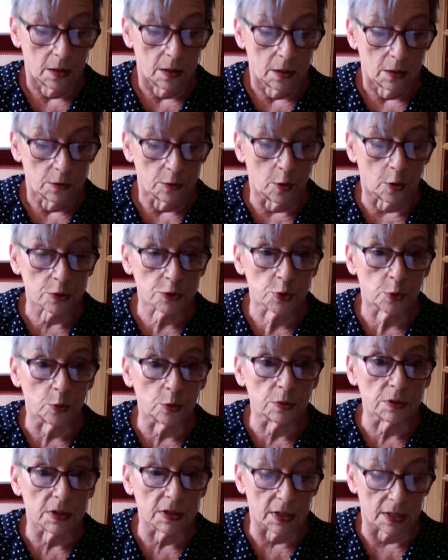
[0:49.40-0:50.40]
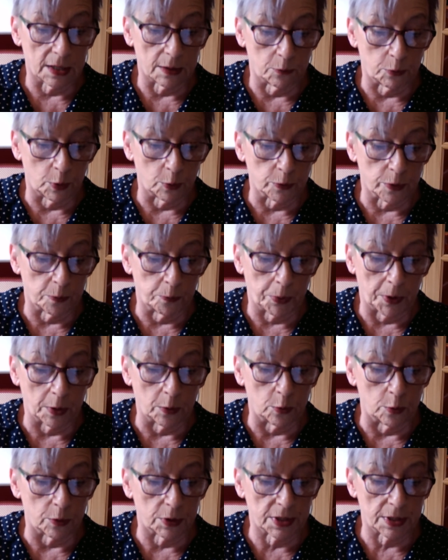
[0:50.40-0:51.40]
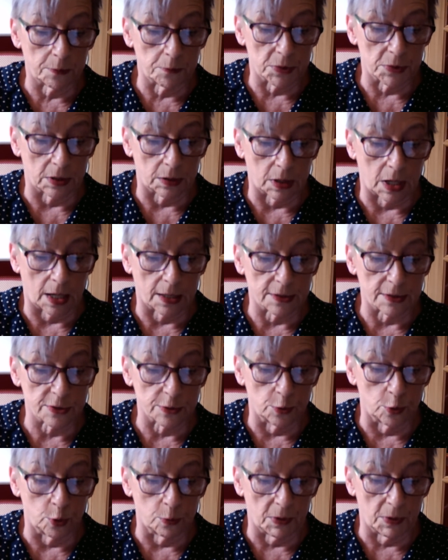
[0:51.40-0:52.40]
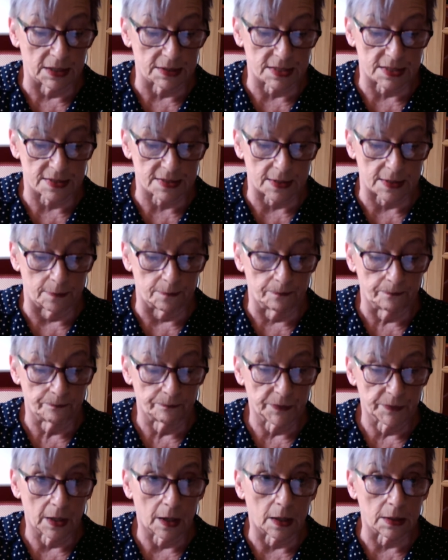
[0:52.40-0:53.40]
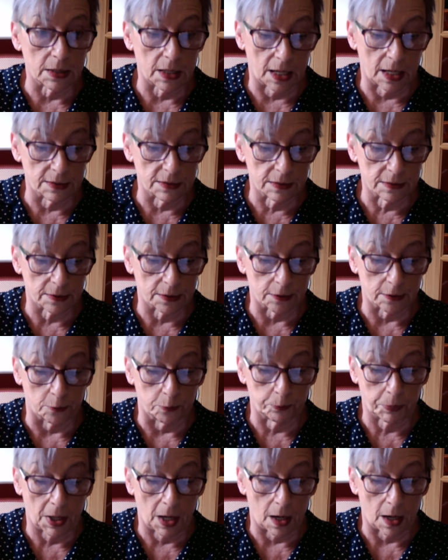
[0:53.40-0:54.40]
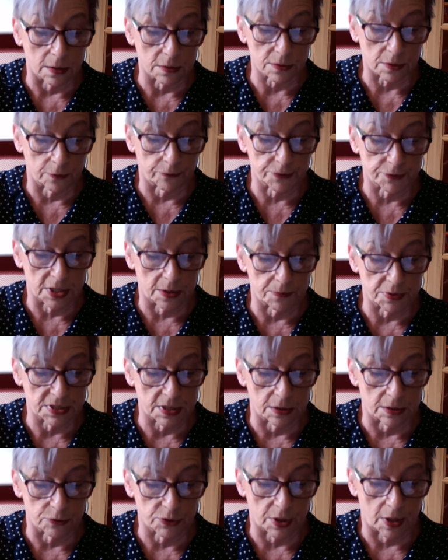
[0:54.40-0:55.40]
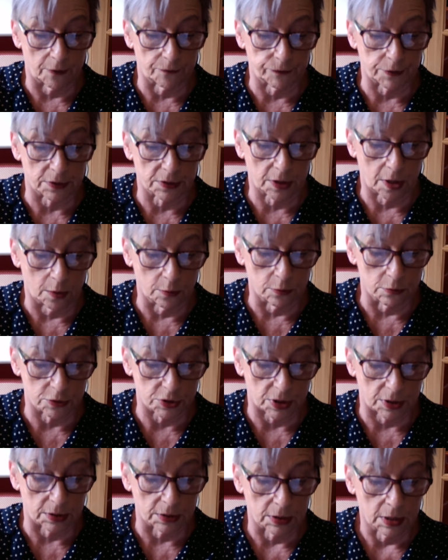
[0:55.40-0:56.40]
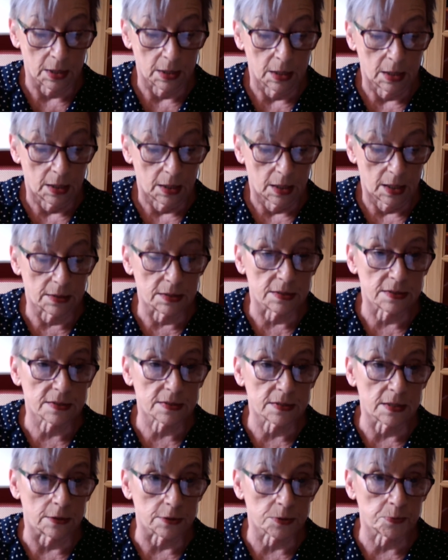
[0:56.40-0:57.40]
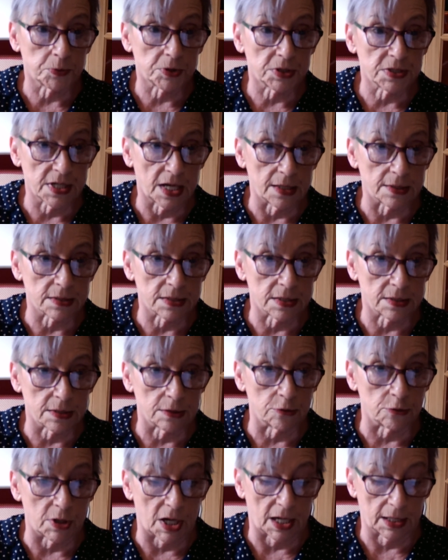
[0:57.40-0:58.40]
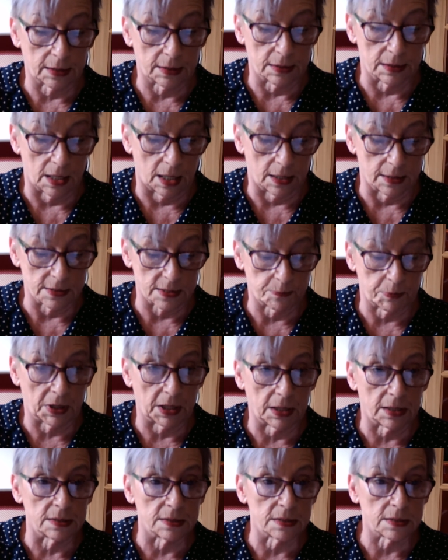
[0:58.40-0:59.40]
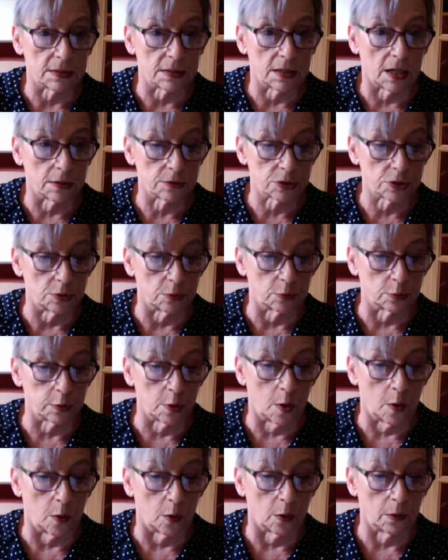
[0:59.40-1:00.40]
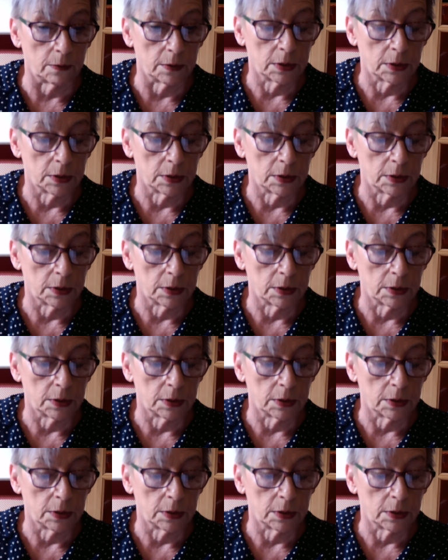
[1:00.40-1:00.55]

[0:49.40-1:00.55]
Not only will the bill criminalise nomadism, an integral part of Gypsy and Traveller culture, and as such protected and recognised by international law.